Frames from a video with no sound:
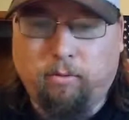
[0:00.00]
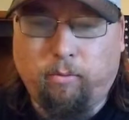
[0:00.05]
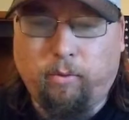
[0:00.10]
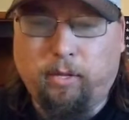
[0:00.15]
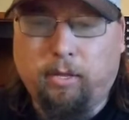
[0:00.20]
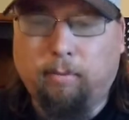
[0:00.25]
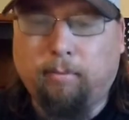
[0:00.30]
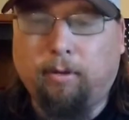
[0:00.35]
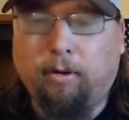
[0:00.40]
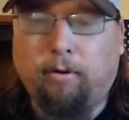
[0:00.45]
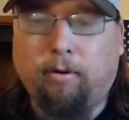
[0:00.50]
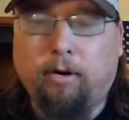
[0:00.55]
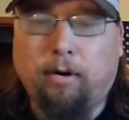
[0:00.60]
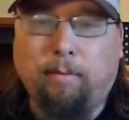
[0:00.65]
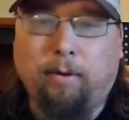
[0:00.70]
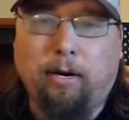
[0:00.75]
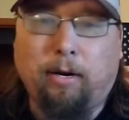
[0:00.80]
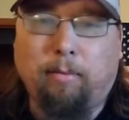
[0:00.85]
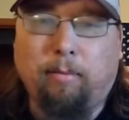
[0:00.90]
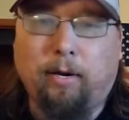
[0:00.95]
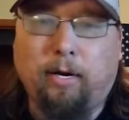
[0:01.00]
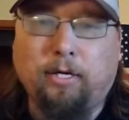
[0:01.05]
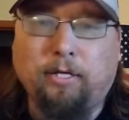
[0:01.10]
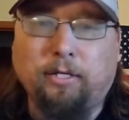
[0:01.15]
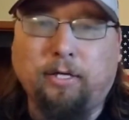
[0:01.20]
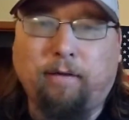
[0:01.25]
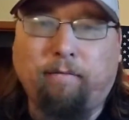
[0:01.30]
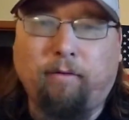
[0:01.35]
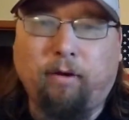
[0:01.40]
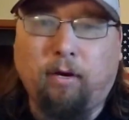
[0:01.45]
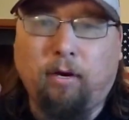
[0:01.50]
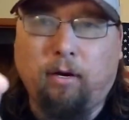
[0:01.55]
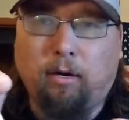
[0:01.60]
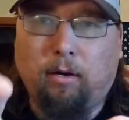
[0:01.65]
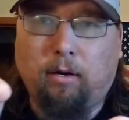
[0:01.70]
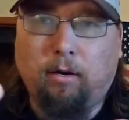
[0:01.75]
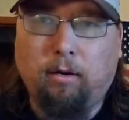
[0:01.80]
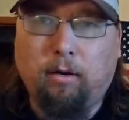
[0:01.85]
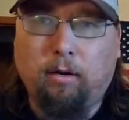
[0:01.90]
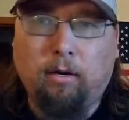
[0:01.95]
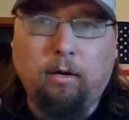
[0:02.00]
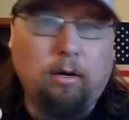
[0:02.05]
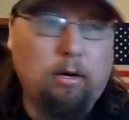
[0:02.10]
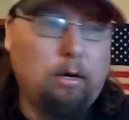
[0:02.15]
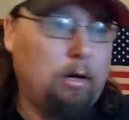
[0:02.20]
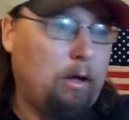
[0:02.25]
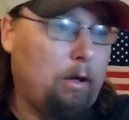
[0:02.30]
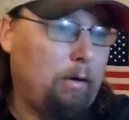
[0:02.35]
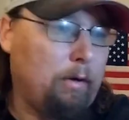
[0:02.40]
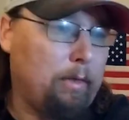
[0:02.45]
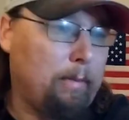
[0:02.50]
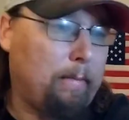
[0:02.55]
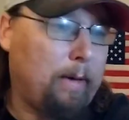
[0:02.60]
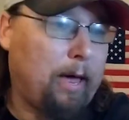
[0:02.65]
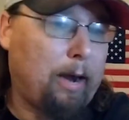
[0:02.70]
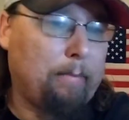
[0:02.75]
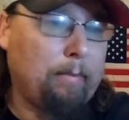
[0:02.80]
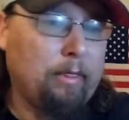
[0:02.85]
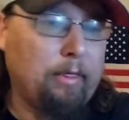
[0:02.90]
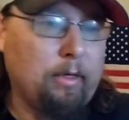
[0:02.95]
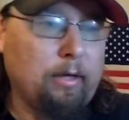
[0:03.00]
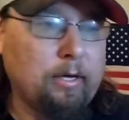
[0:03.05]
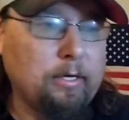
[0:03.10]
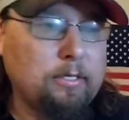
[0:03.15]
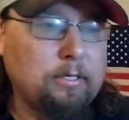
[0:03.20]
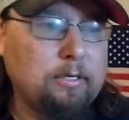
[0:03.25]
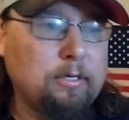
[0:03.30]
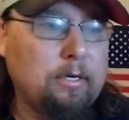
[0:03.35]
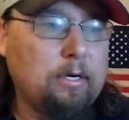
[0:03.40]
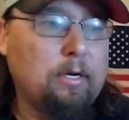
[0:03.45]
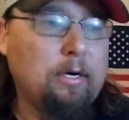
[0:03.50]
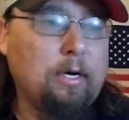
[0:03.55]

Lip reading: with the blower coming on. I might just have to cut a hole in the bottom of this.